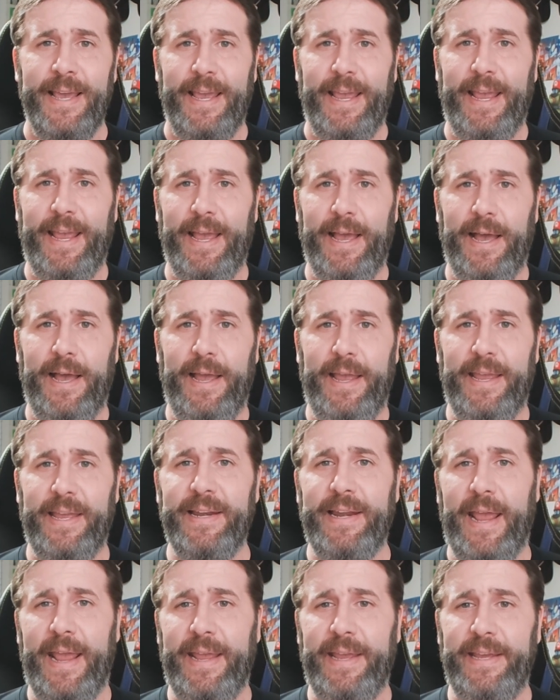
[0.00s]

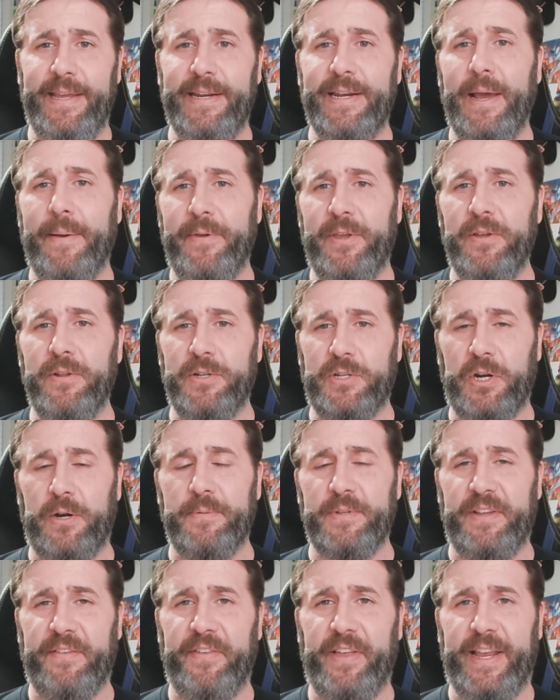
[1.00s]
in AEW in
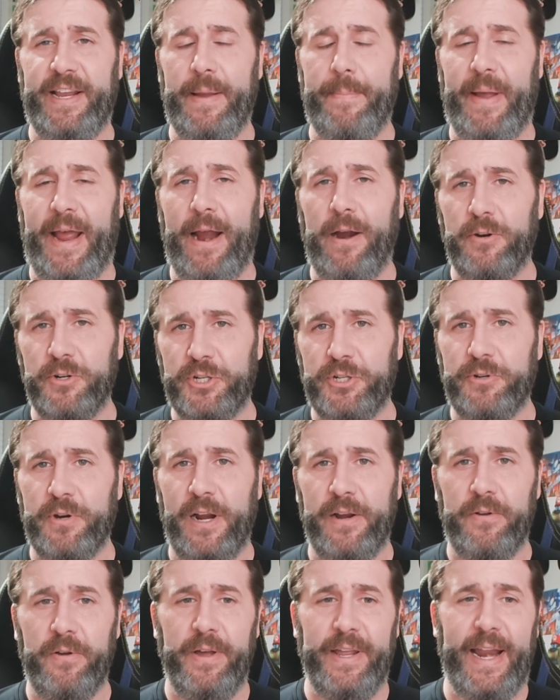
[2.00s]
terms of like a power
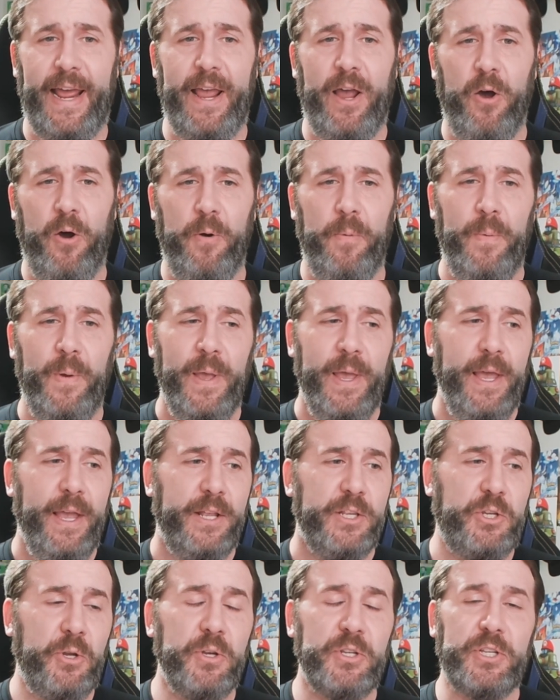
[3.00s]
struggle, and I hope
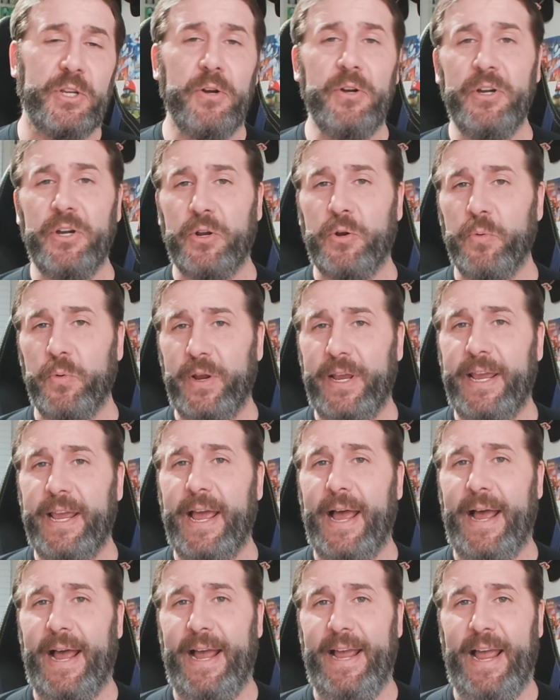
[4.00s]
to a certain degree
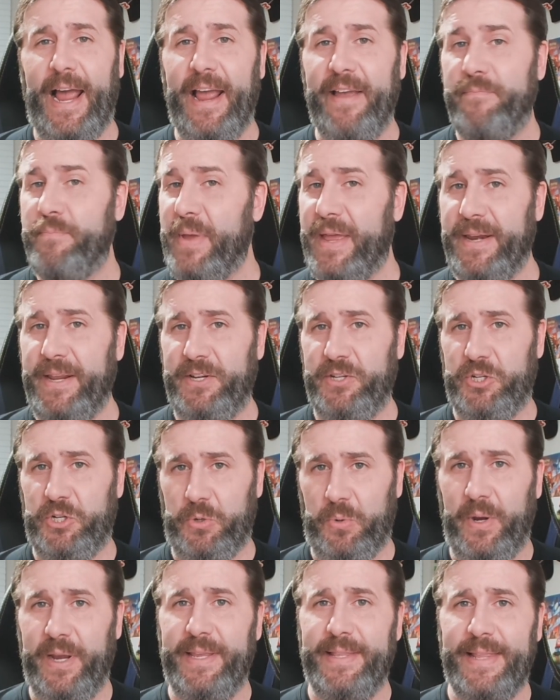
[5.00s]
I've been
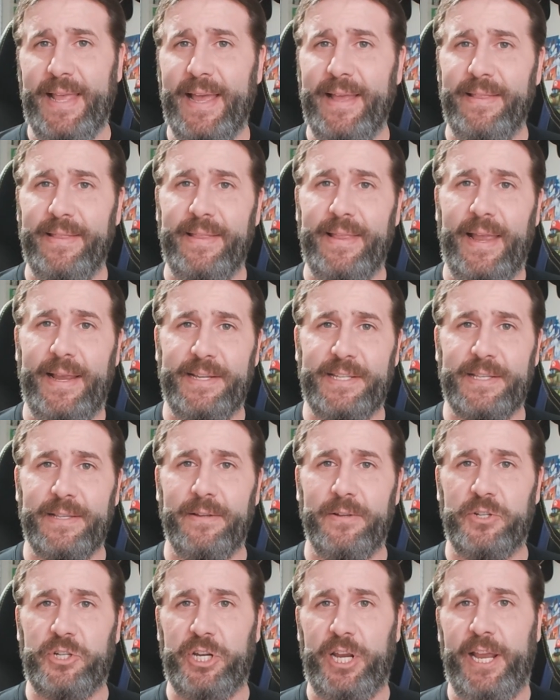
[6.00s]
enjoying that nice
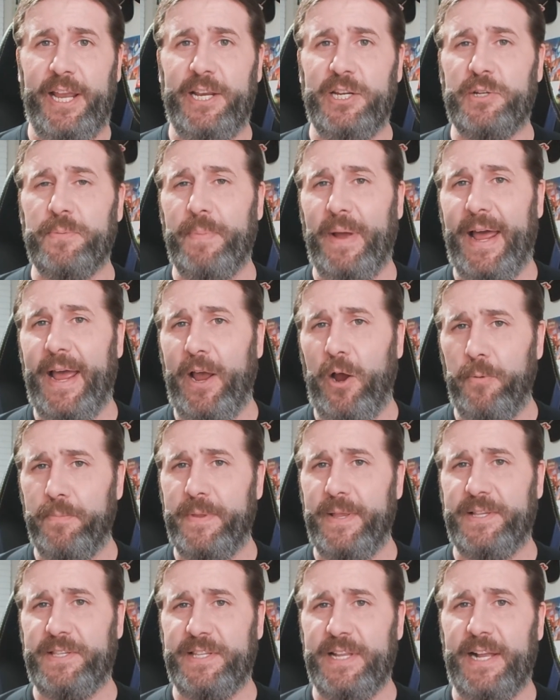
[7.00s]
little change, but I
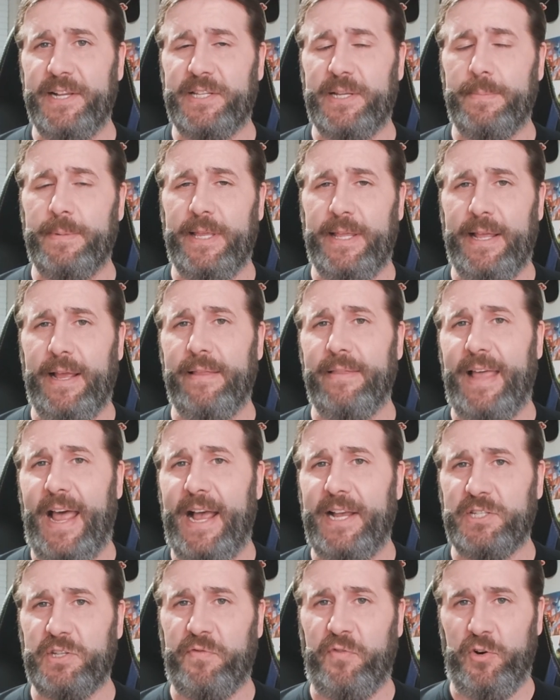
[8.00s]
hope it's not something that
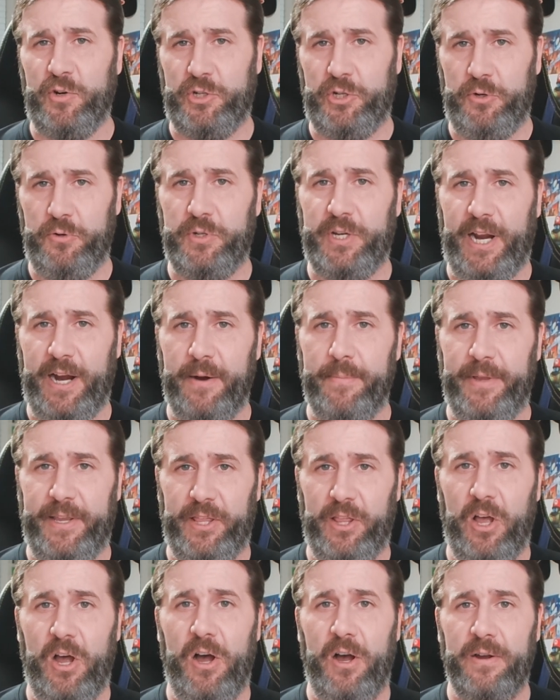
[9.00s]
lasts for too terribly
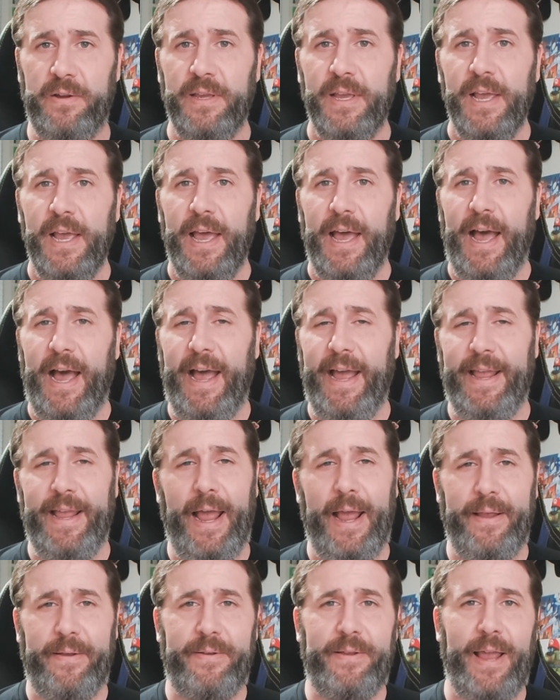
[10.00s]
long.
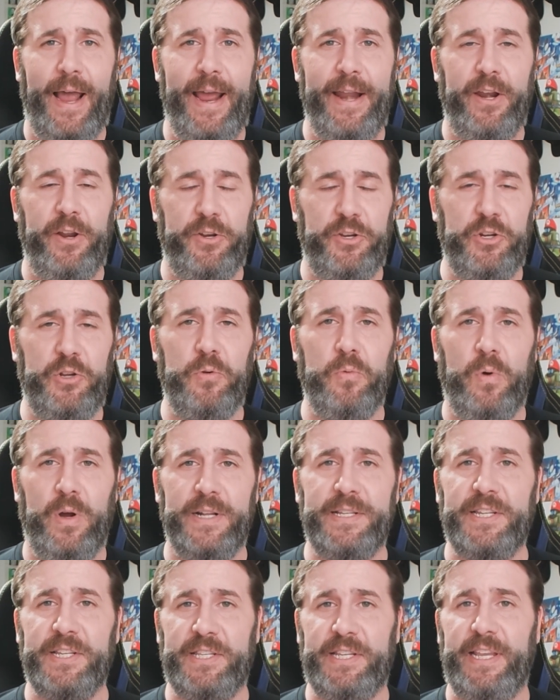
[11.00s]
I kind of do
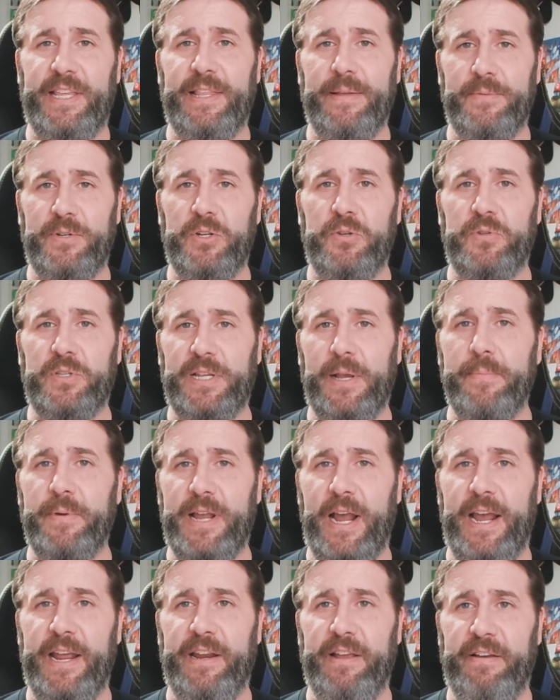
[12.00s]
want to see them do some
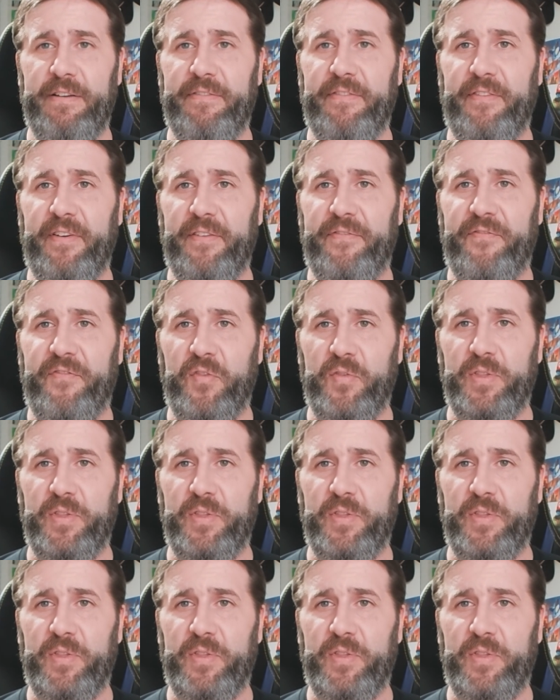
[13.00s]
kind of for